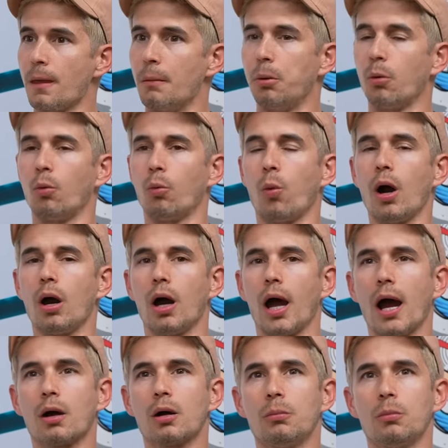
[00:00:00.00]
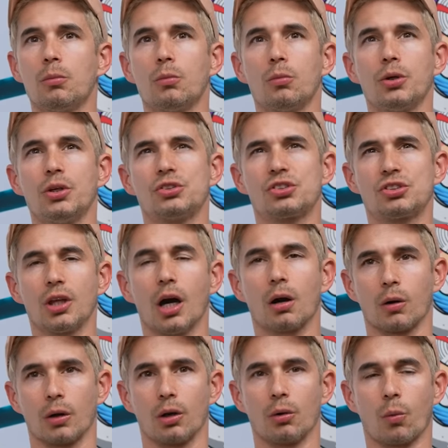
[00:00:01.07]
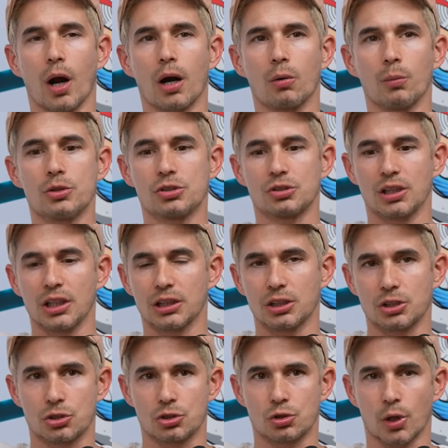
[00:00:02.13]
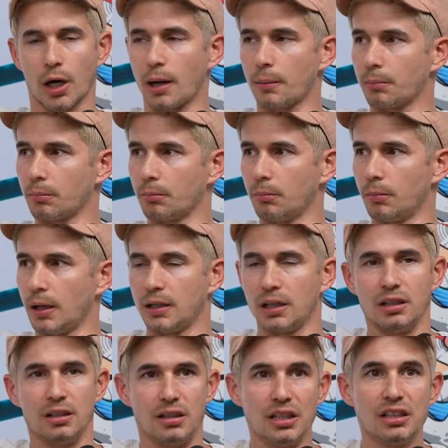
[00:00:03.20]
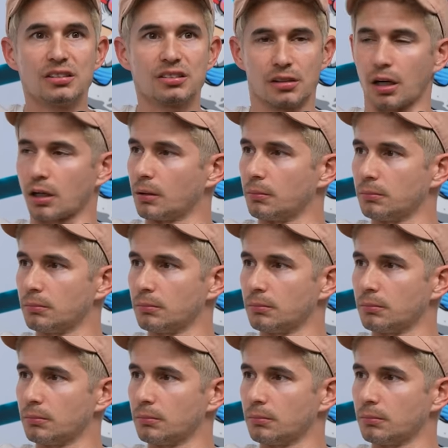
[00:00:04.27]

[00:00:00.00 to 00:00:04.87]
But wh- how come he's stuck on it? Why don't we just get the trap and then de-stuck him?